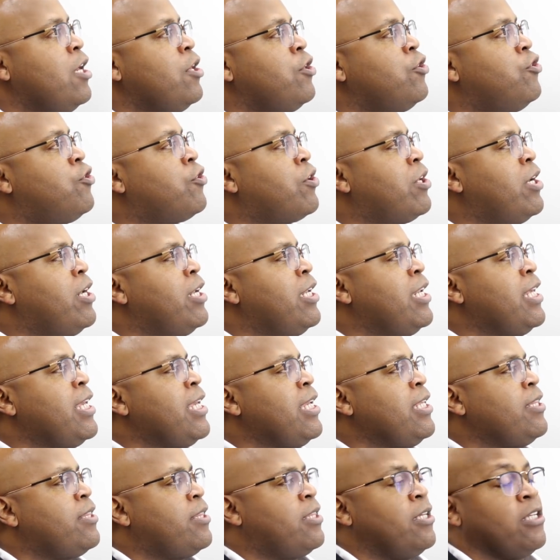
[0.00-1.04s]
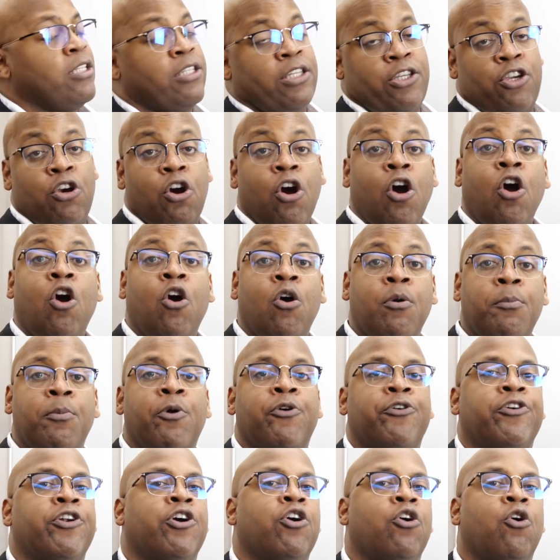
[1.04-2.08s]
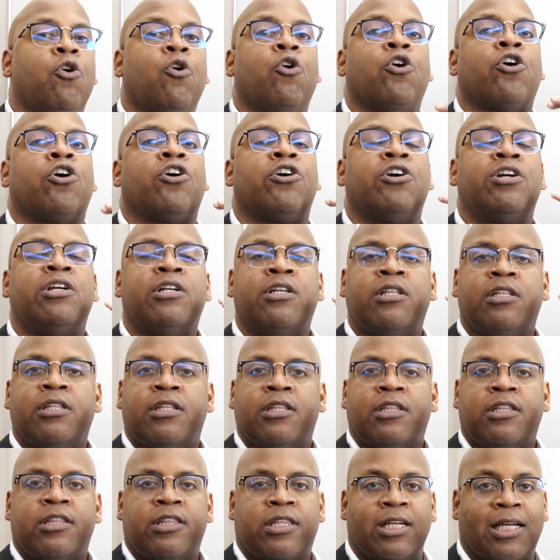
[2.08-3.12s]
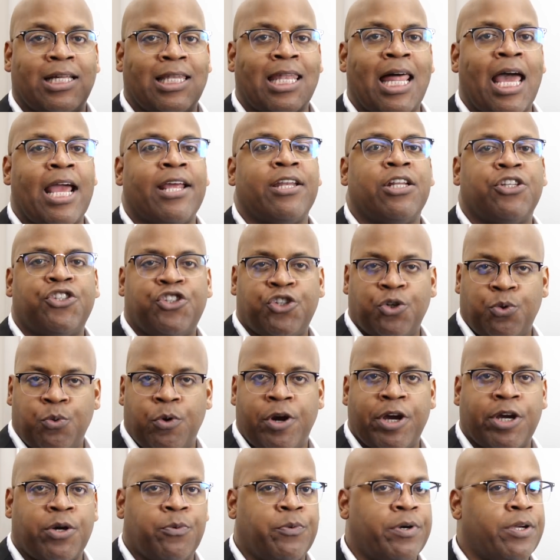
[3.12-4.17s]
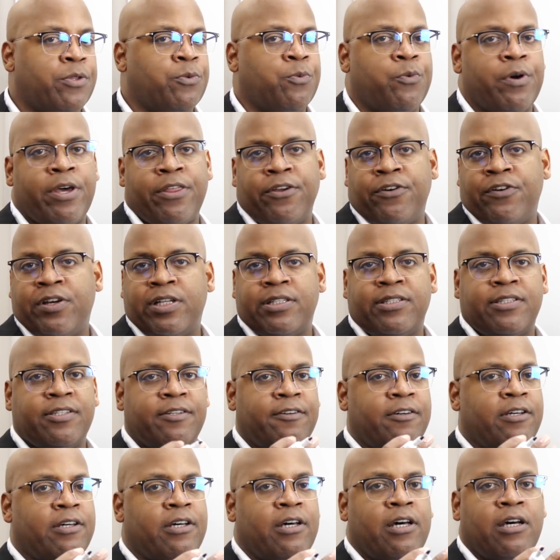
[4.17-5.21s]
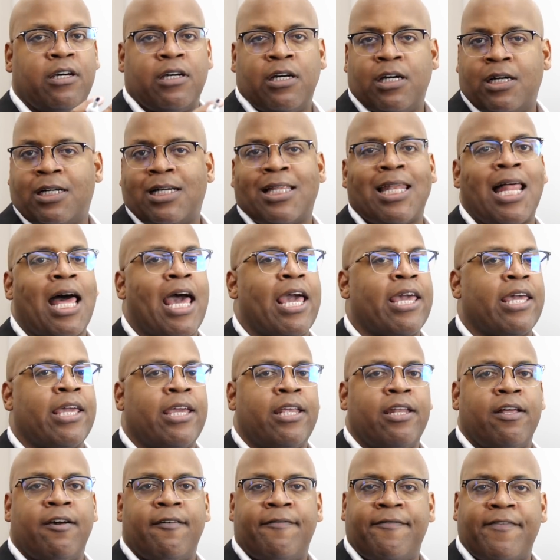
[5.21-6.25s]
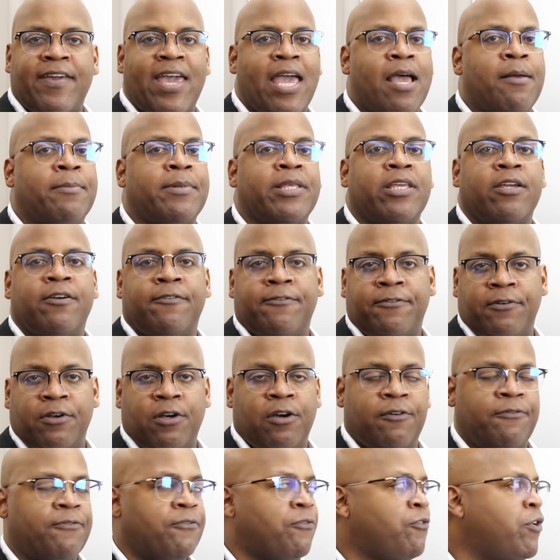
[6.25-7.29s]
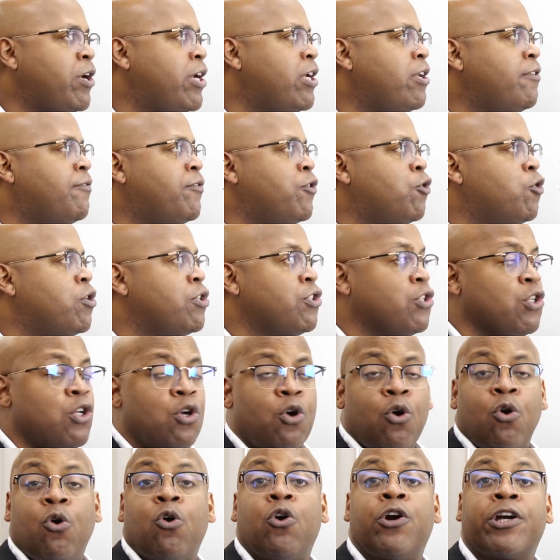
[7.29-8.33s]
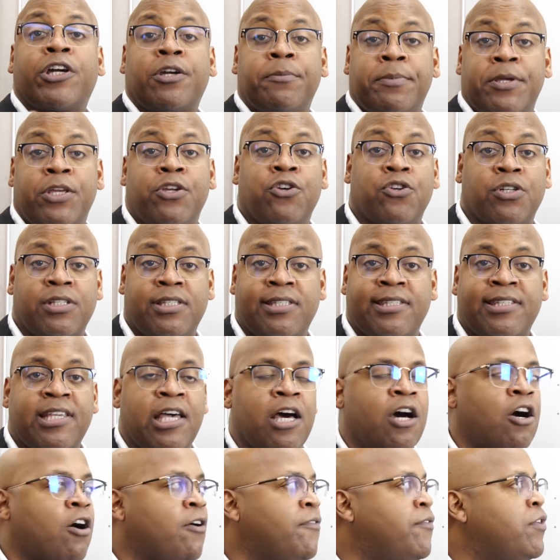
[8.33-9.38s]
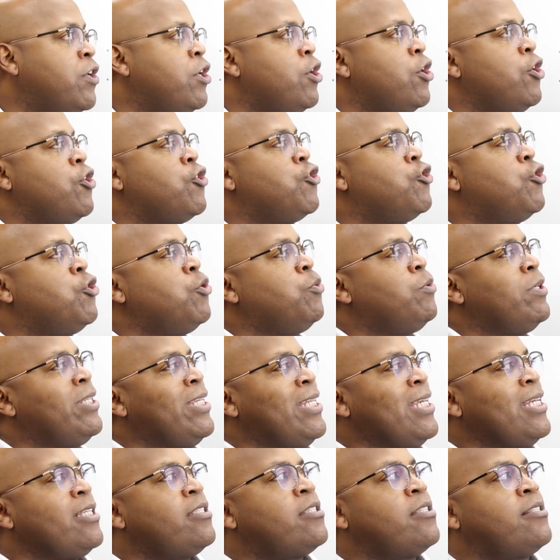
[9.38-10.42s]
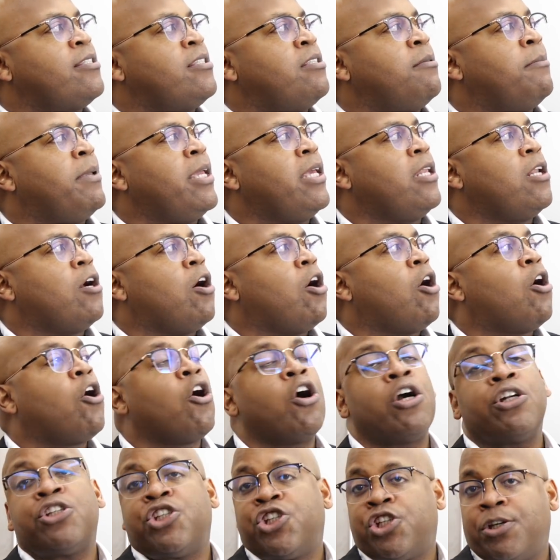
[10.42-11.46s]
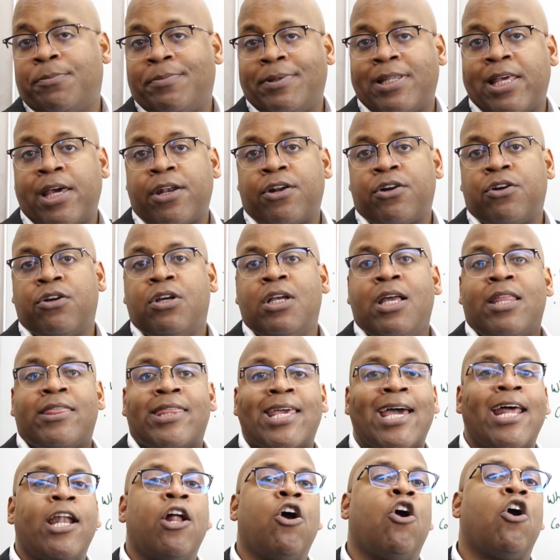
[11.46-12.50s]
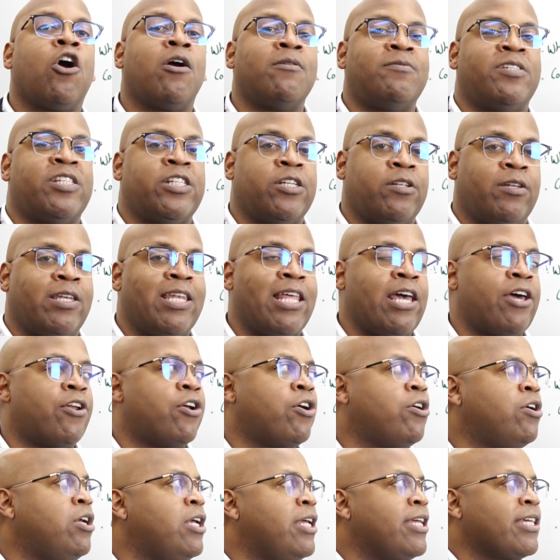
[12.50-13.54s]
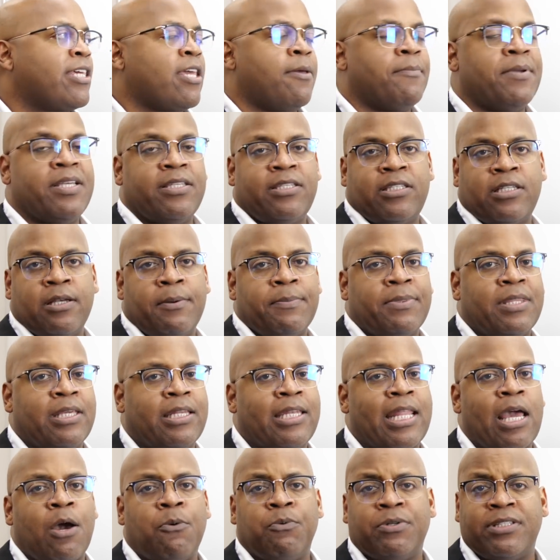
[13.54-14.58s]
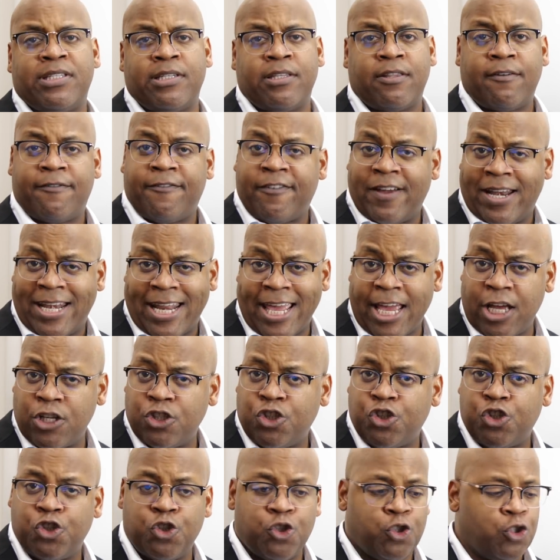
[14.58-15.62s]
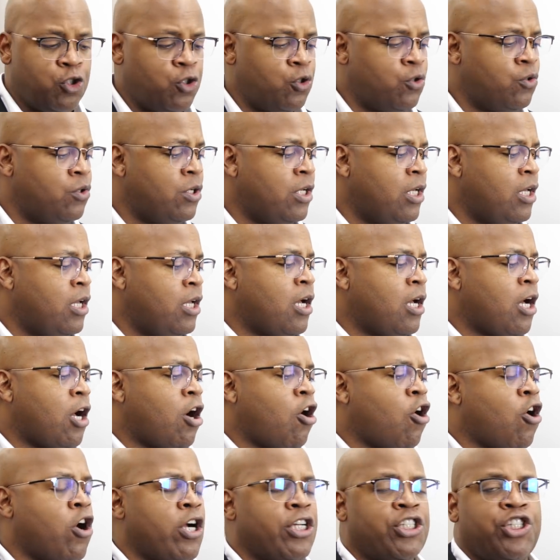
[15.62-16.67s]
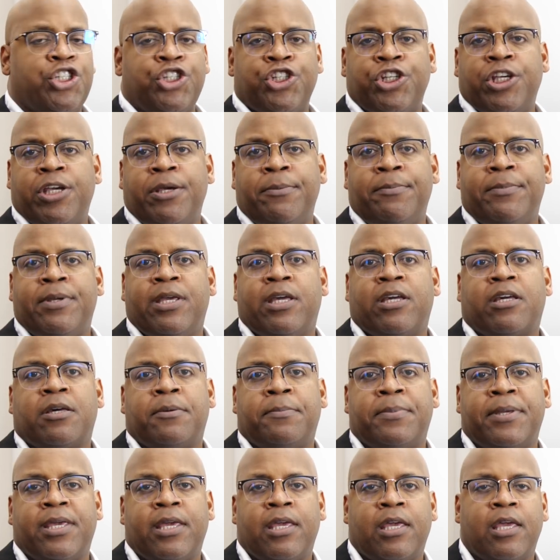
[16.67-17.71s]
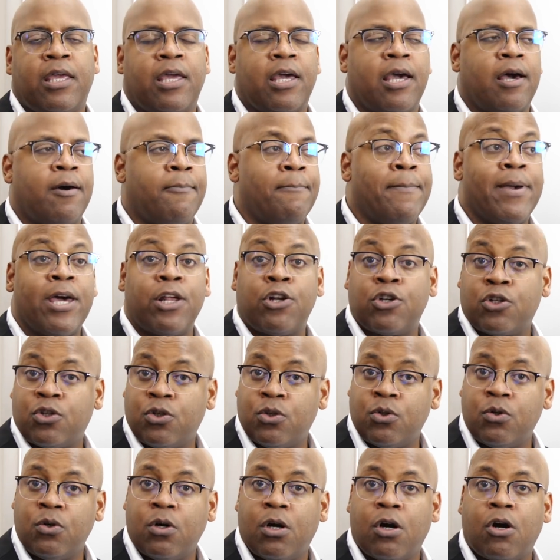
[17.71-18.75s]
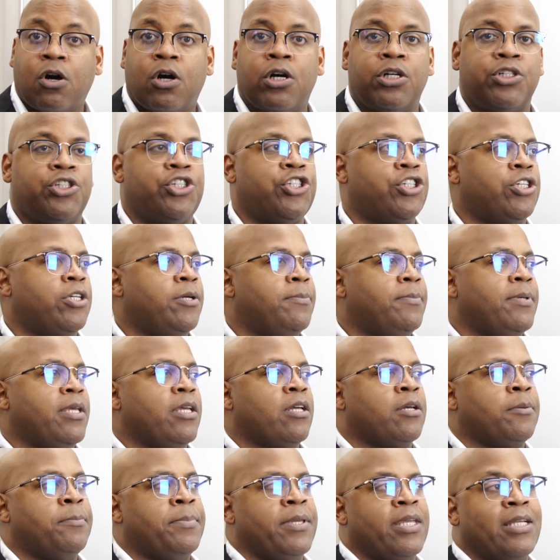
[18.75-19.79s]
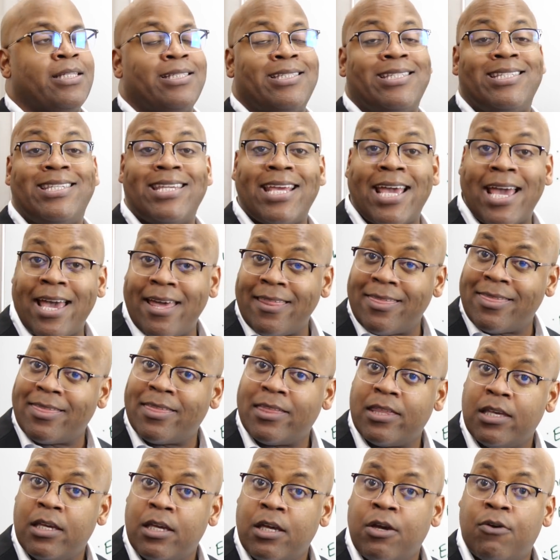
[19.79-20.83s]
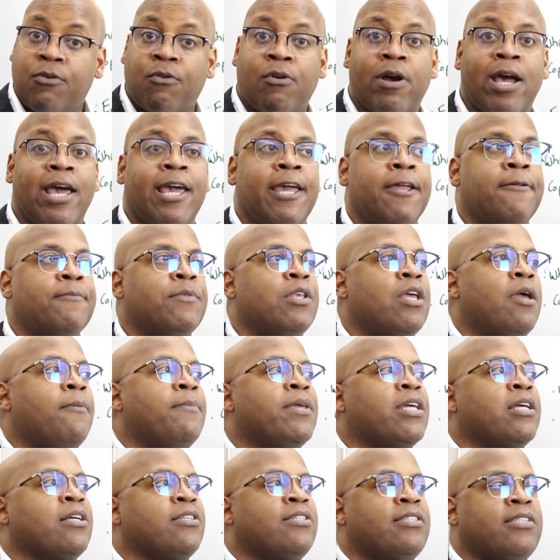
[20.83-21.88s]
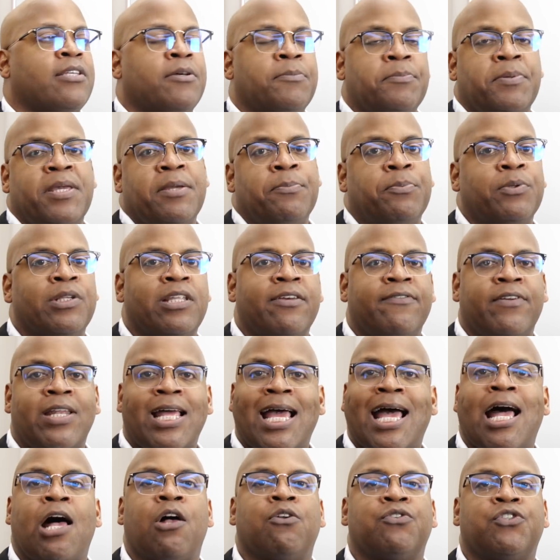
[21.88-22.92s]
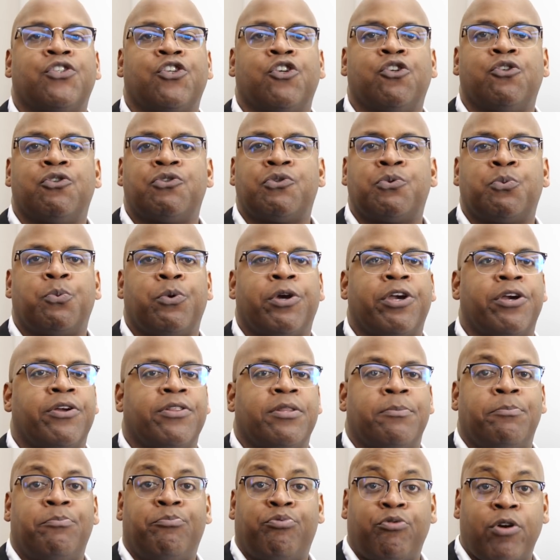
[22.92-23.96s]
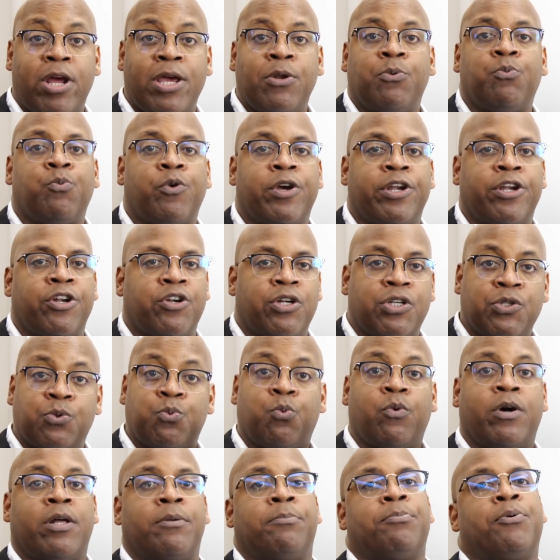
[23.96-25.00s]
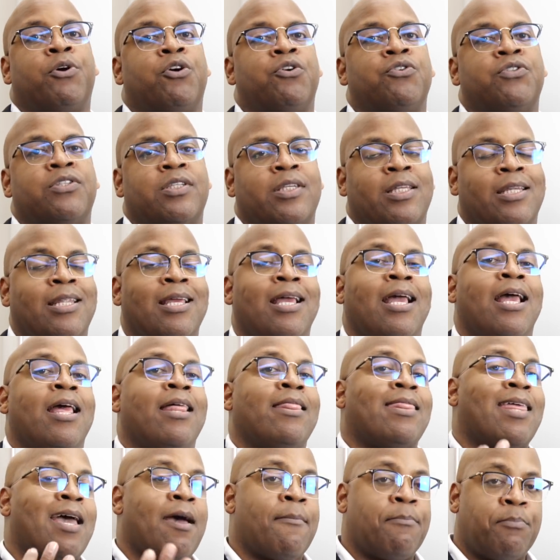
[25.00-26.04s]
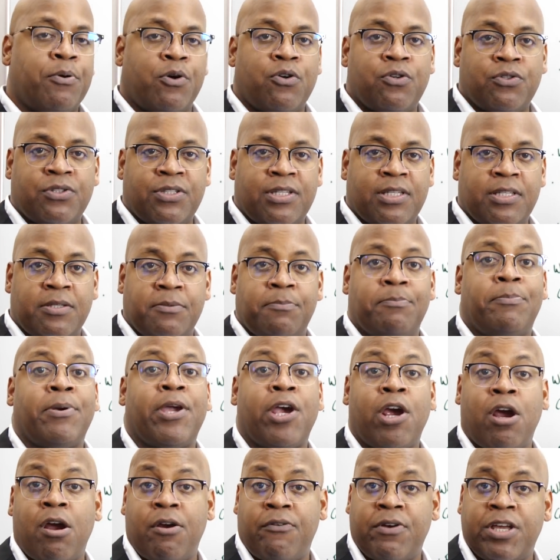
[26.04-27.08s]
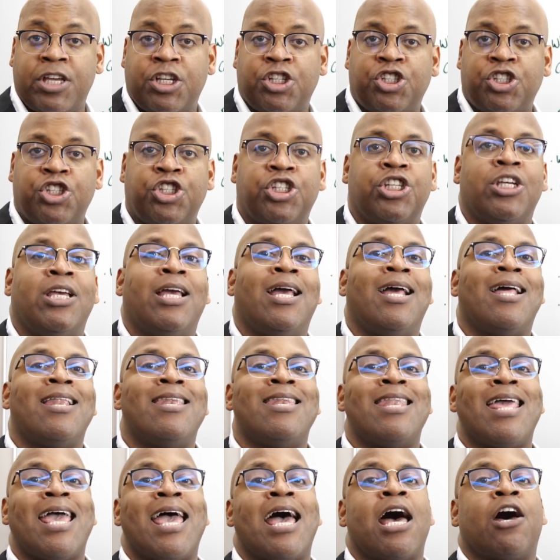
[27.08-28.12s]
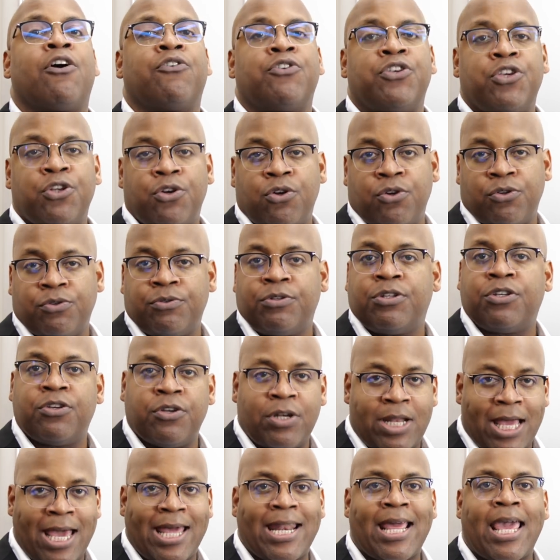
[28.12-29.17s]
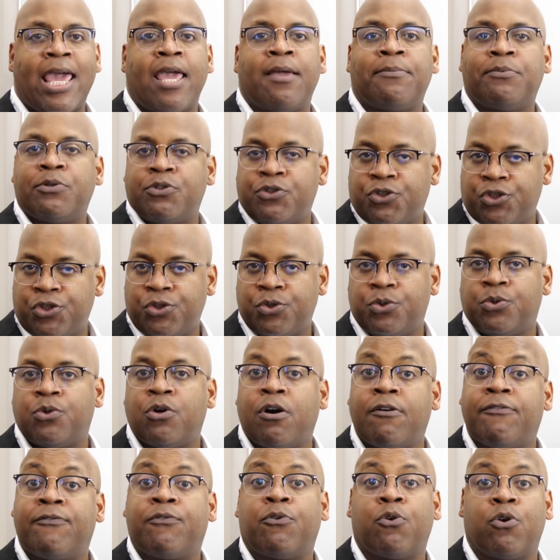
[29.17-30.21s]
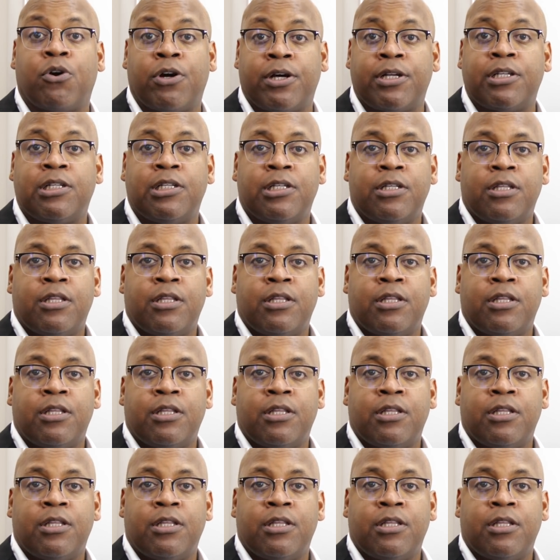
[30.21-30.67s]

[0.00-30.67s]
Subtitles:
you're going to need your homeowner or the client that you're working with, whether it's a client, a family, or a friend of yours, or it could be yourself, you will need to submit a hardship letter. That hardship letter can be something that was either financial hardship, it could be a medical hardship, it could be a death, right? Because some people live in households where the breadwinner is one person. That person perished, now you're not able to afford